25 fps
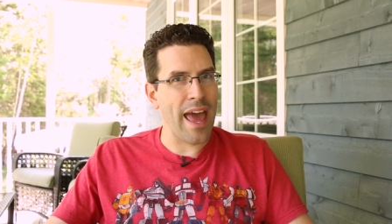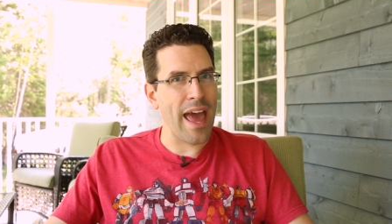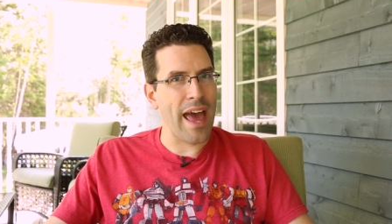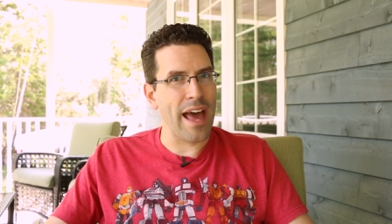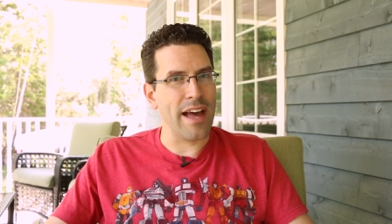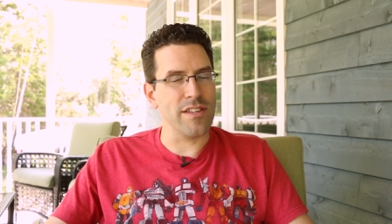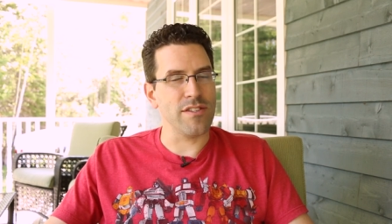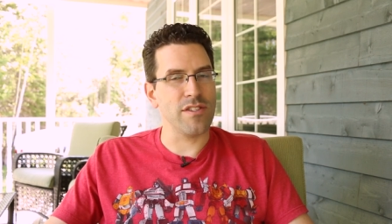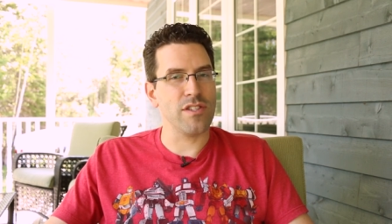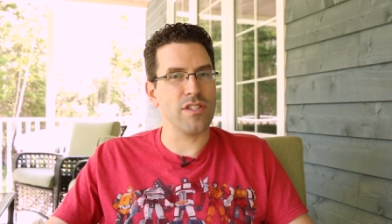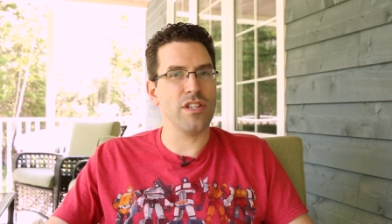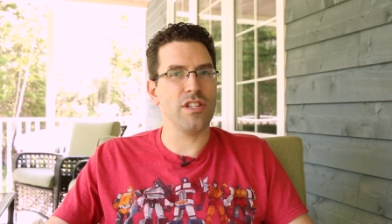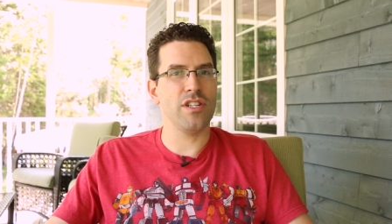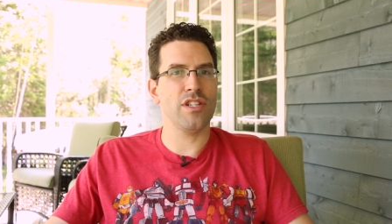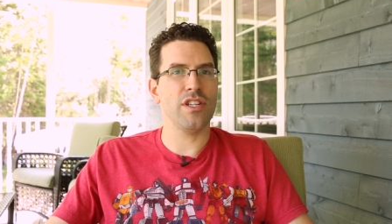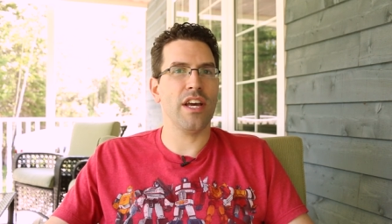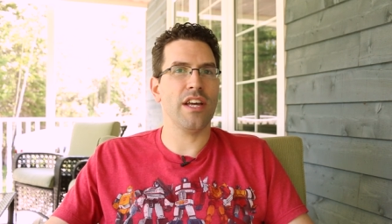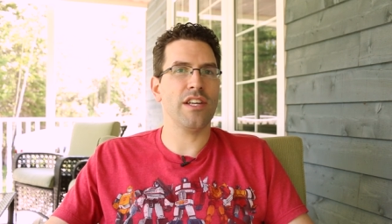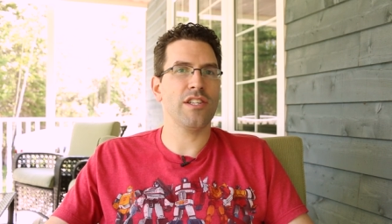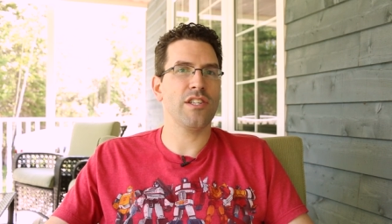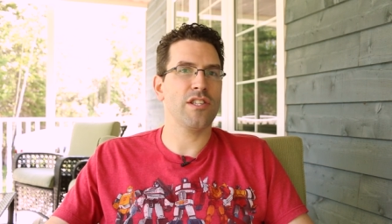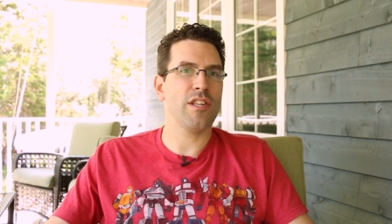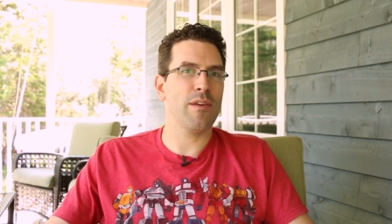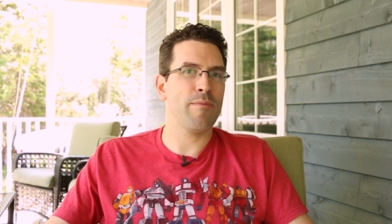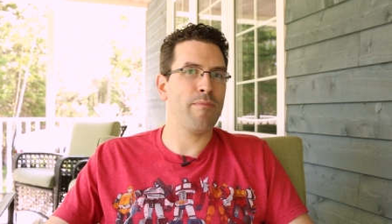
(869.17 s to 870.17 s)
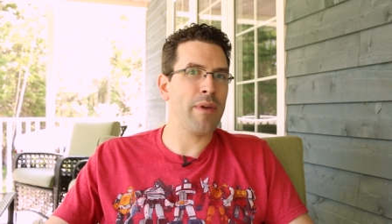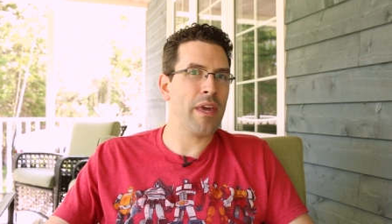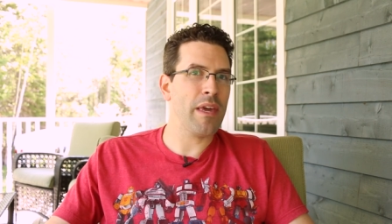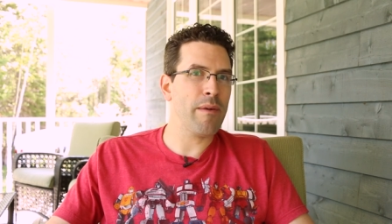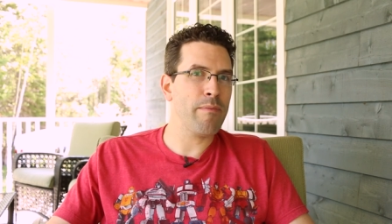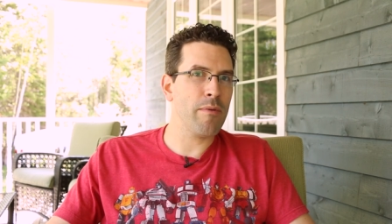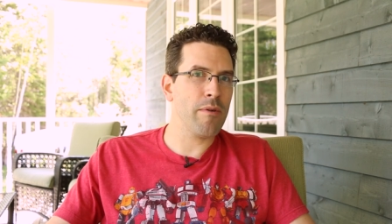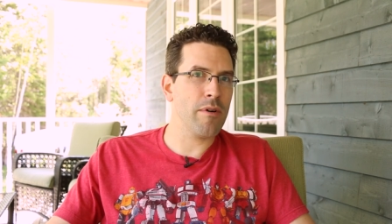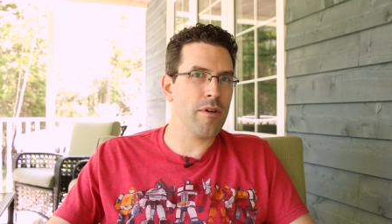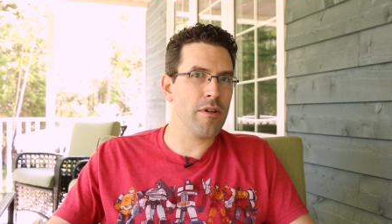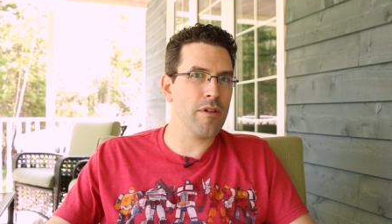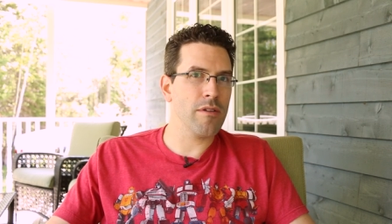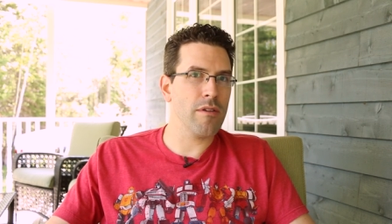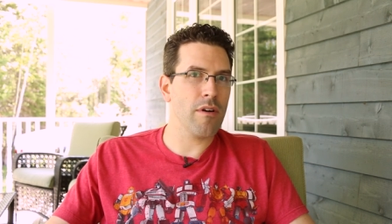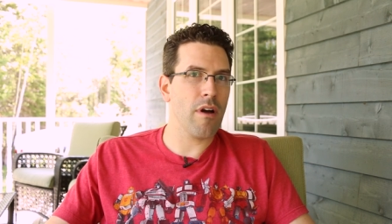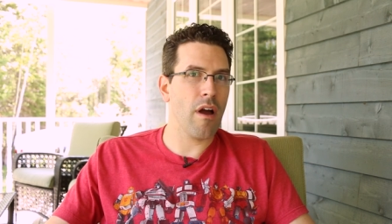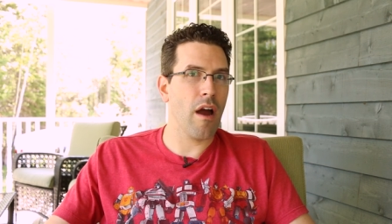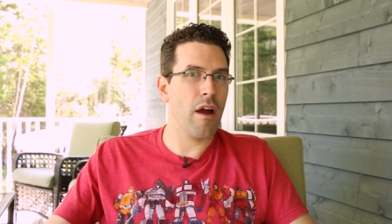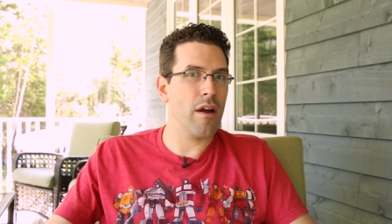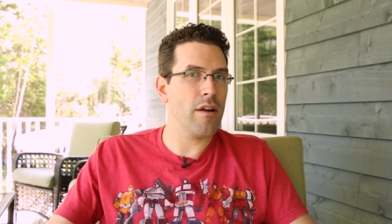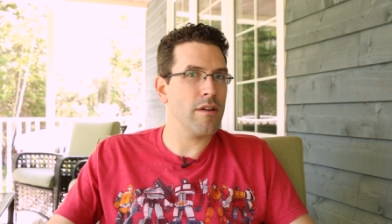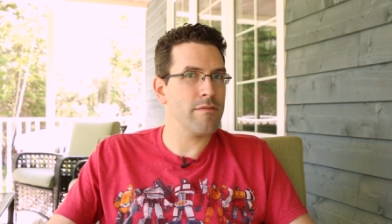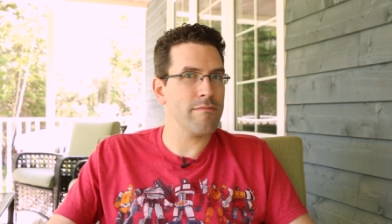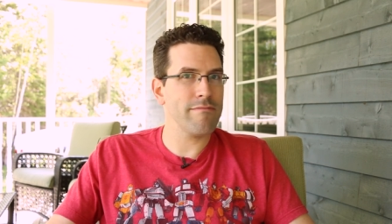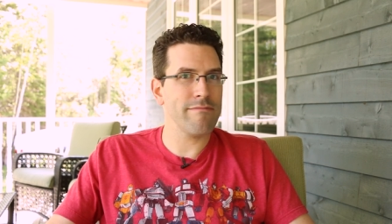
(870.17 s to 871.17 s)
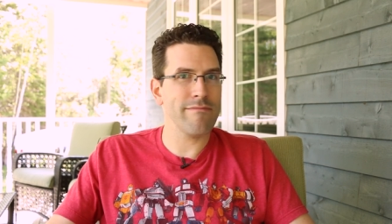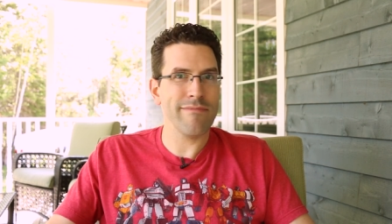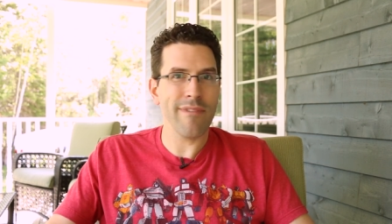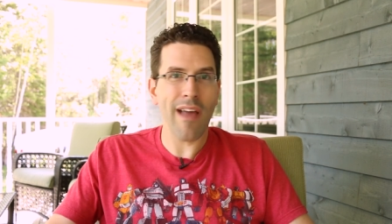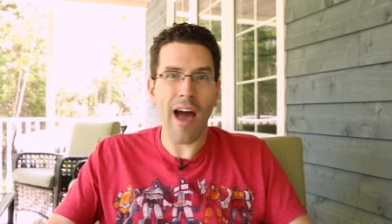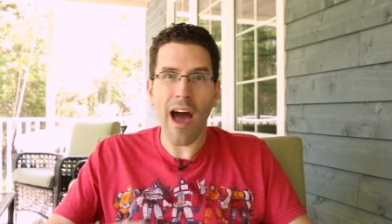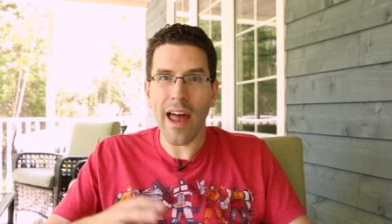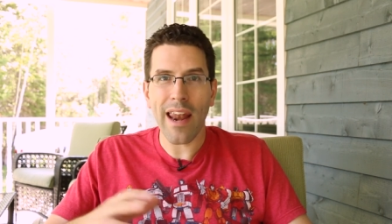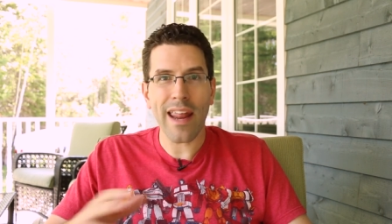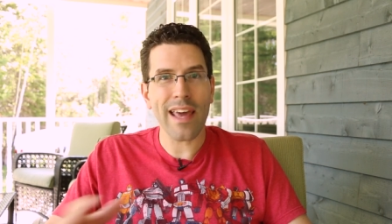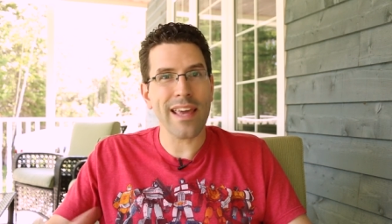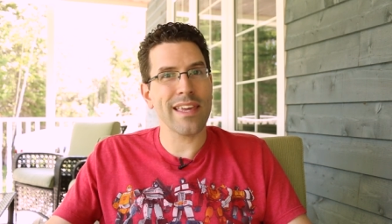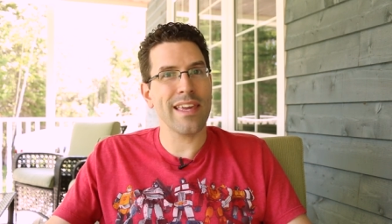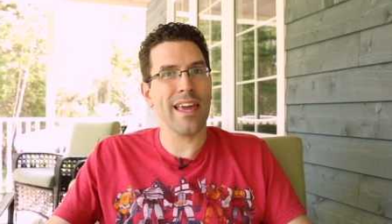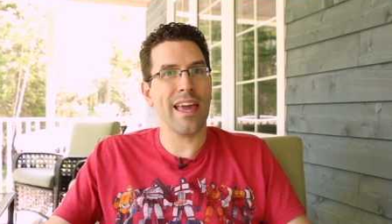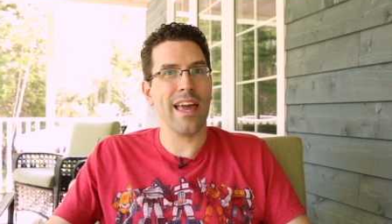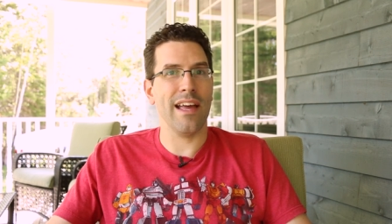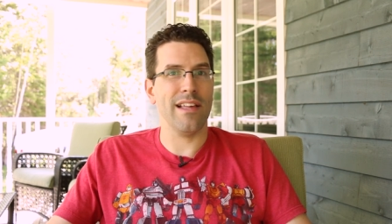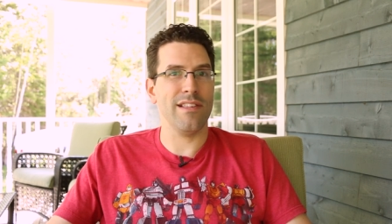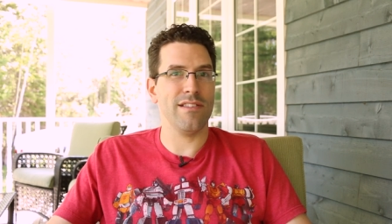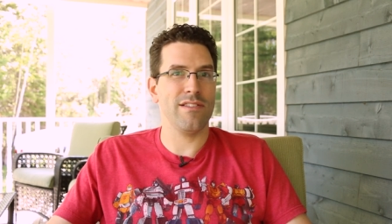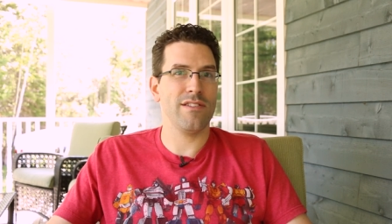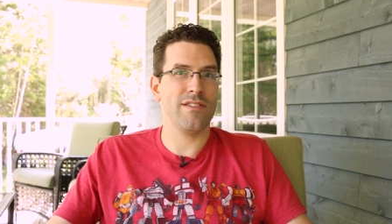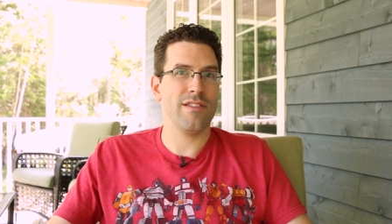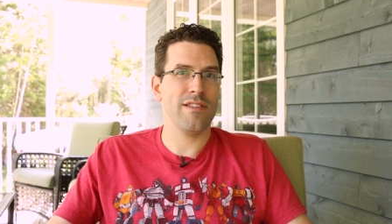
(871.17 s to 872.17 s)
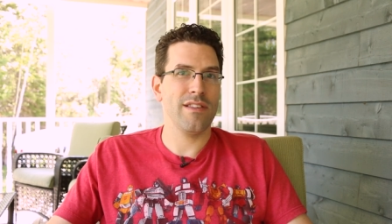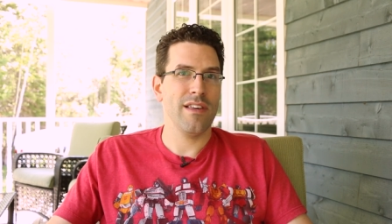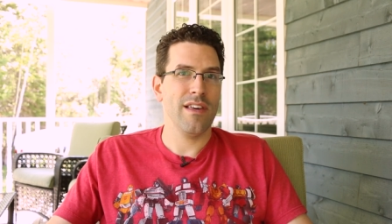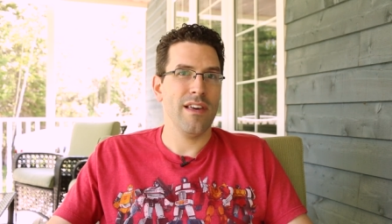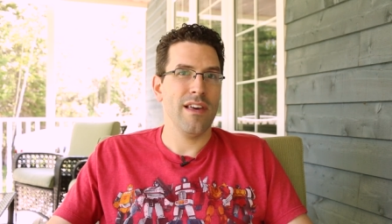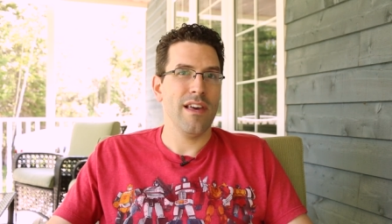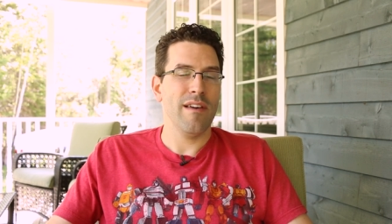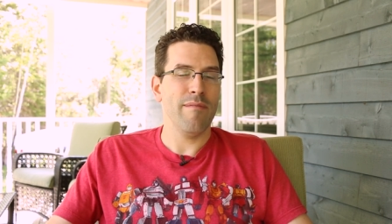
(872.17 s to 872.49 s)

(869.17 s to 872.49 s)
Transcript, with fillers: ads suggest that people are not against